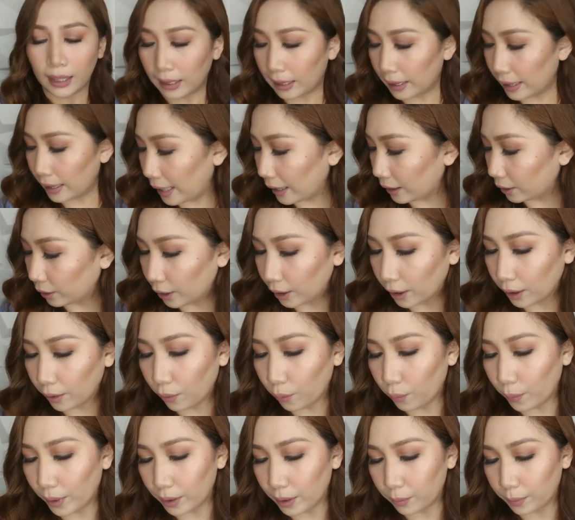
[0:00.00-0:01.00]
later
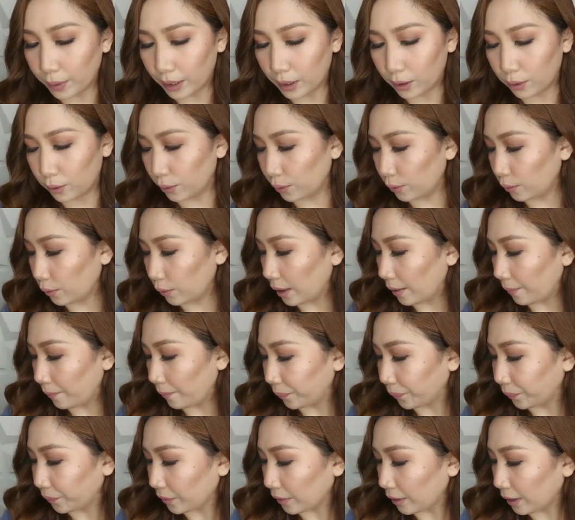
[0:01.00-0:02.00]
when we do
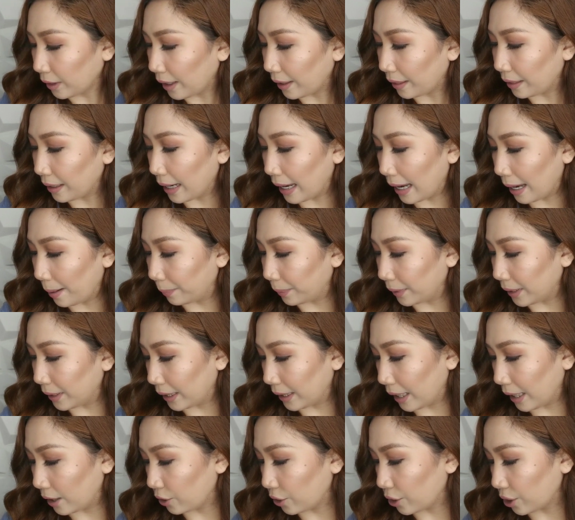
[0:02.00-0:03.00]
the
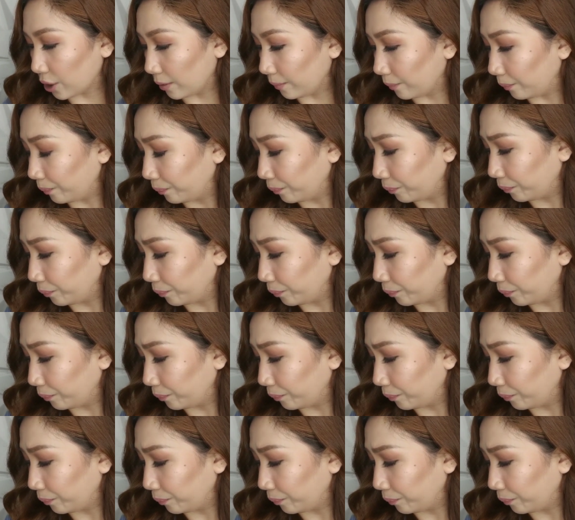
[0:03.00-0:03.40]
application.